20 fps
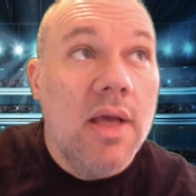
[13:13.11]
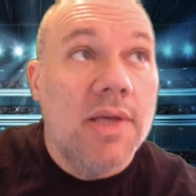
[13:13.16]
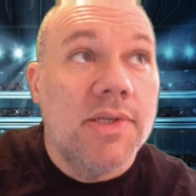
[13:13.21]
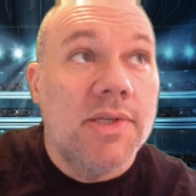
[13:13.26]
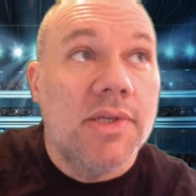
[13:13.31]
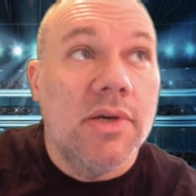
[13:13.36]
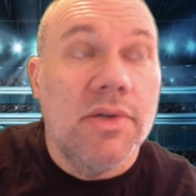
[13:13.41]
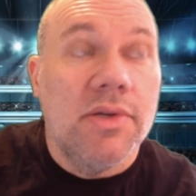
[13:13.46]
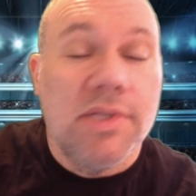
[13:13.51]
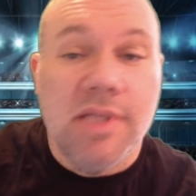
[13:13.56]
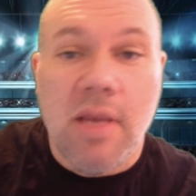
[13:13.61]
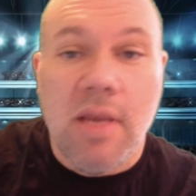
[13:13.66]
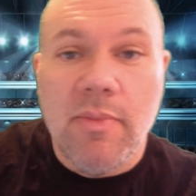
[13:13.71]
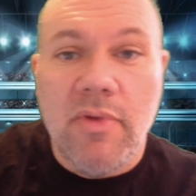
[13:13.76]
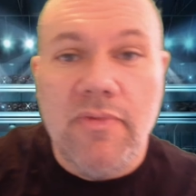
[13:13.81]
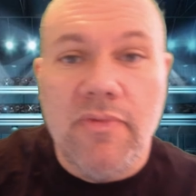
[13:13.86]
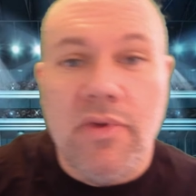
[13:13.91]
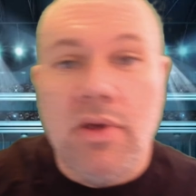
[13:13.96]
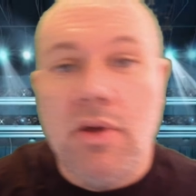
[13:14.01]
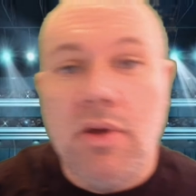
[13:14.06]
So some
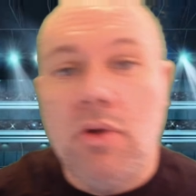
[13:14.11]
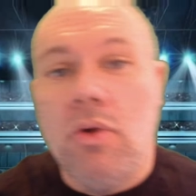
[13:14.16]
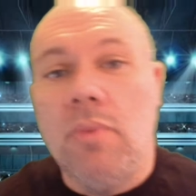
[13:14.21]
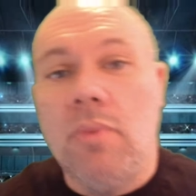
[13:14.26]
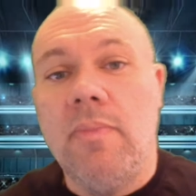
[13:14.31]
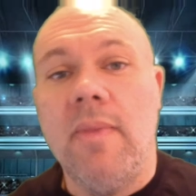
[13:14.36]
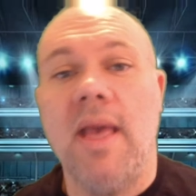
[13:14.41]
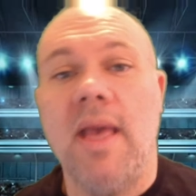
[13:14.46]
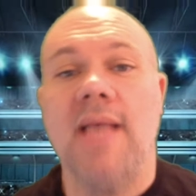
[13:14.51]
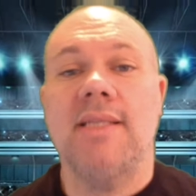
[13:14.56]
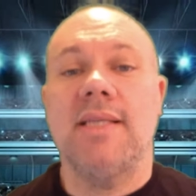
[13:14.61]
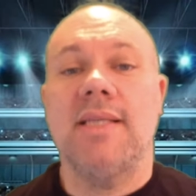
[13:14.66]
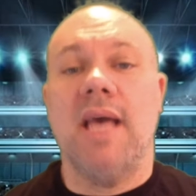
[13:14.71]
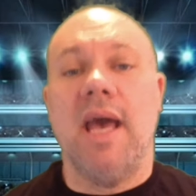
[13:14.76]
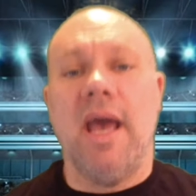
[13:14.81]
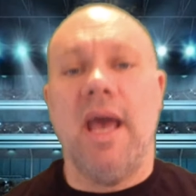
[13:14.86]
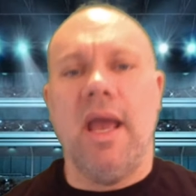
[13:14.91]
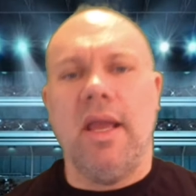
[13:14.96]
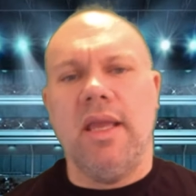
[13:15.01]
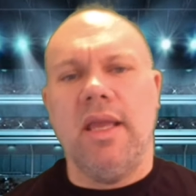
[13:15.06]
of you may
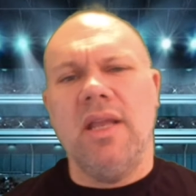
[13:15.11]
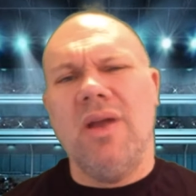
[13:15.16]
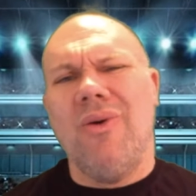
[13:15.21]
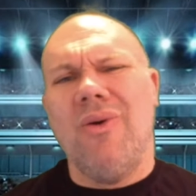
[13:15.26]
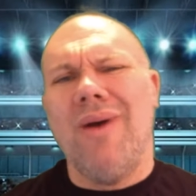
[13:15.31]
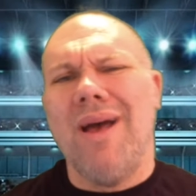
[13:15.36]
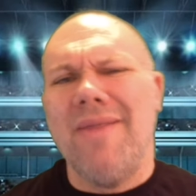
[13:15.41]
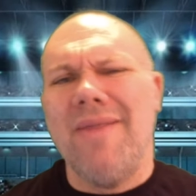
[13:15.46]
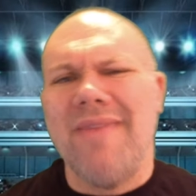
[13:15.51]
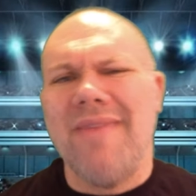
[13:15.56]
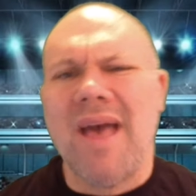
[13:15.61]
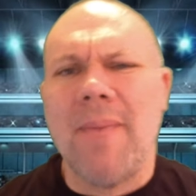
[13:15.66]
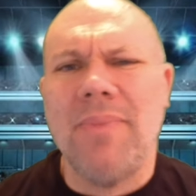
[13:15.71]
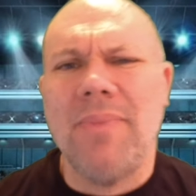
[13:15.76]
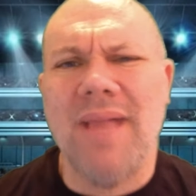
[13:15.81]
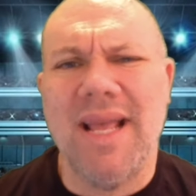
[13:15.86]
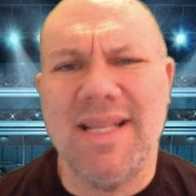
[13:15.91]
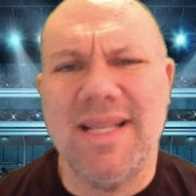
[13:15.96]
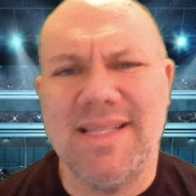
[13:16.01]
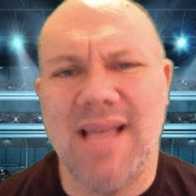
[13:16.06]
say, you know what, that
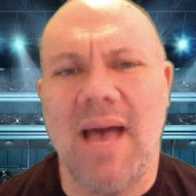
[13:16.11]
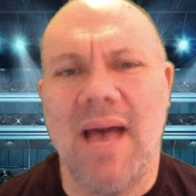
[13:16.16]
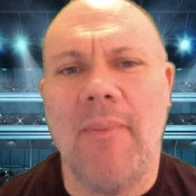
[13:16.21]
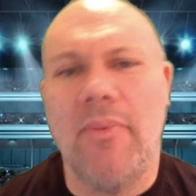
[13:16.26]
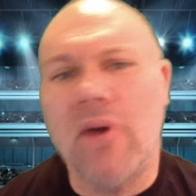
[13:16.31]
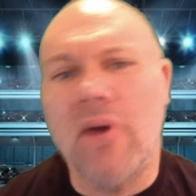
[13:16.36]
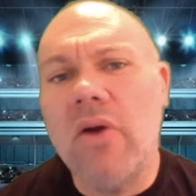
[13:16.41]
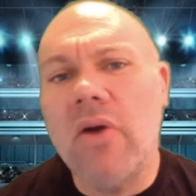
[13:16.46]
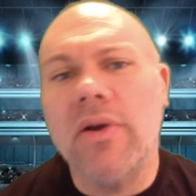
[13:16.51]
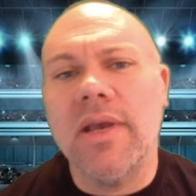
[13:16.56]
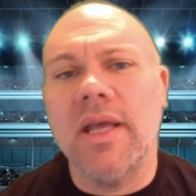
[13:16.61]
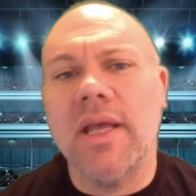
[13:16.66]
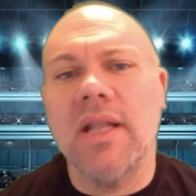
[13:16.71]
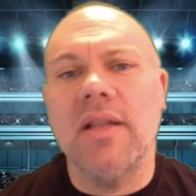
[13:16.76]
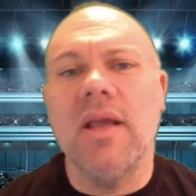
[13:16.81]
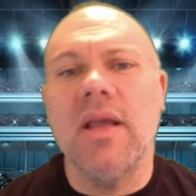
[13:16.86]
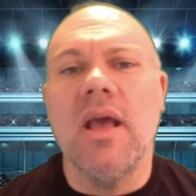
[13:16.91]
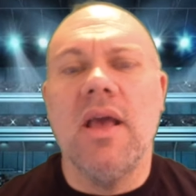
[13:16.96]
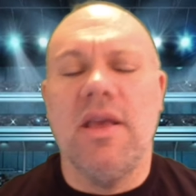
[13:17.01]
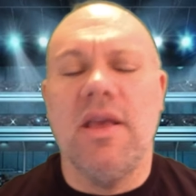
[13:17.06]
blade's not
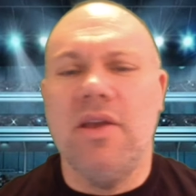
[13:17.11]
broken.